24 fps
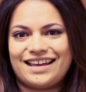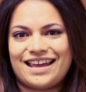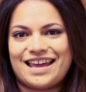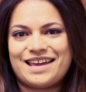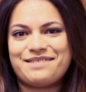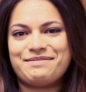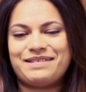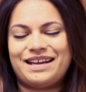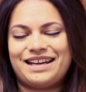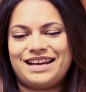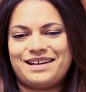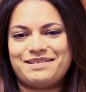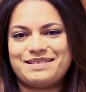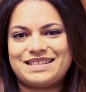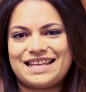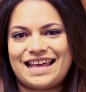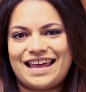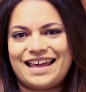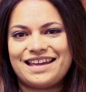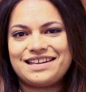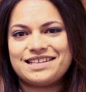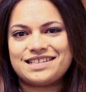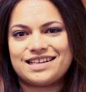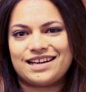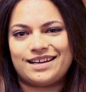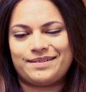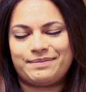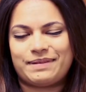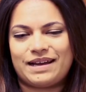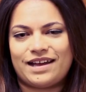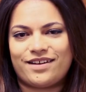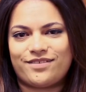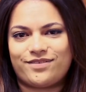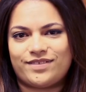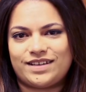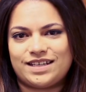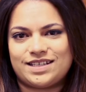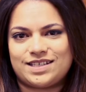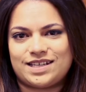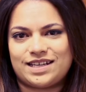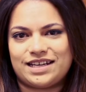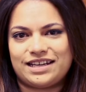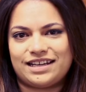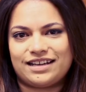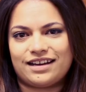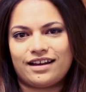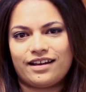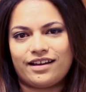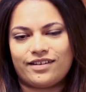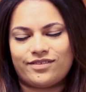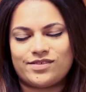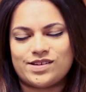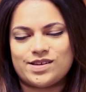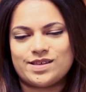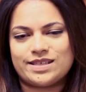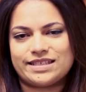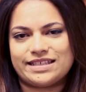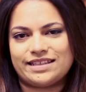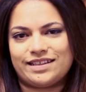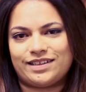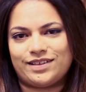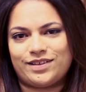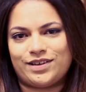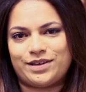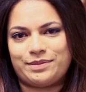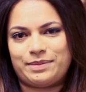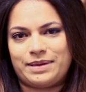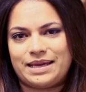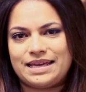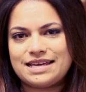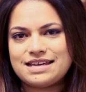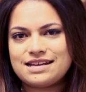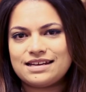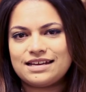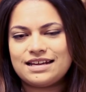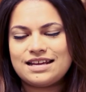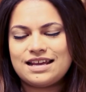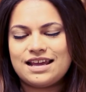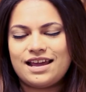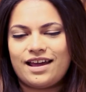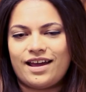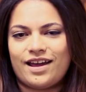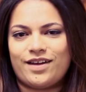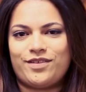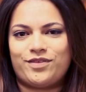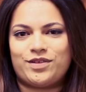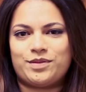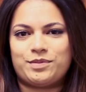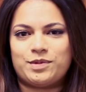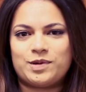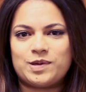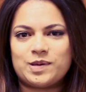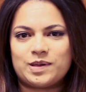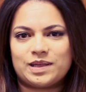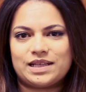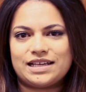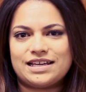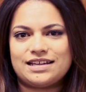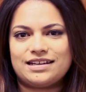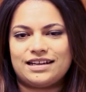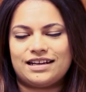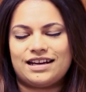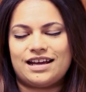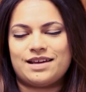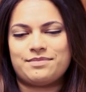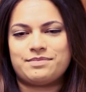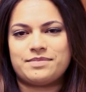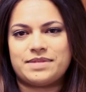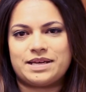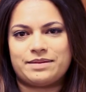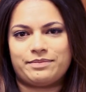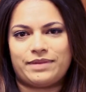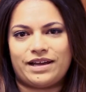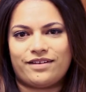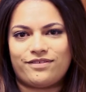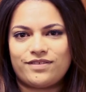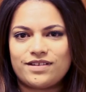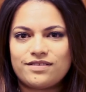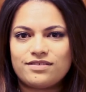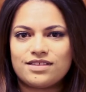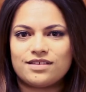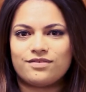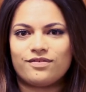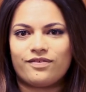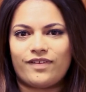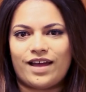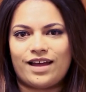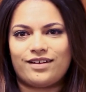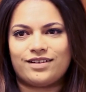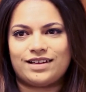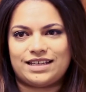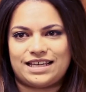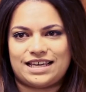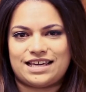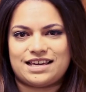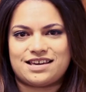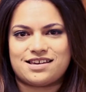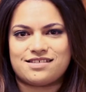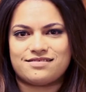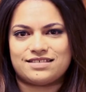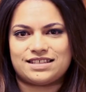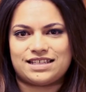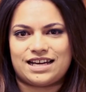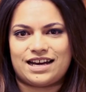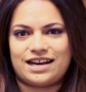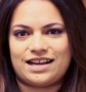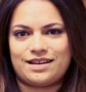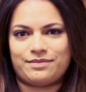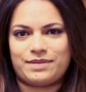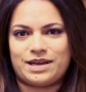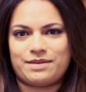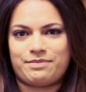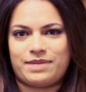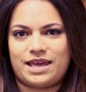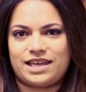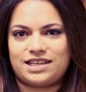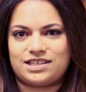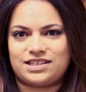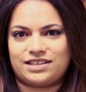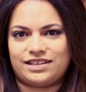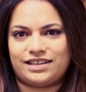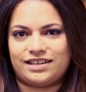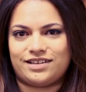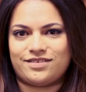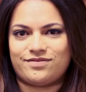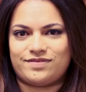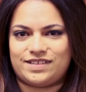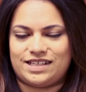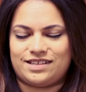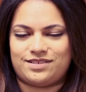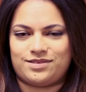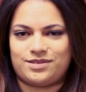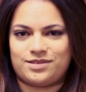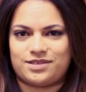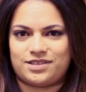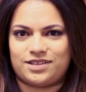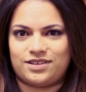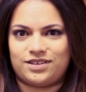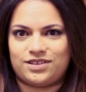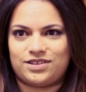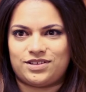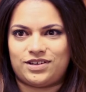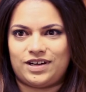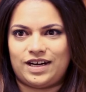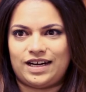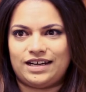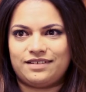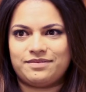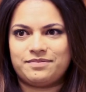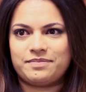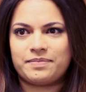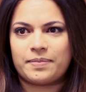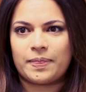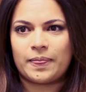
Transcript: Hi, my name is Ash. I'm half Fijian, half New Zealand European. I'm from Auckland and I'm in my fifth and final year of studying my Bachelor of Dental Surgery.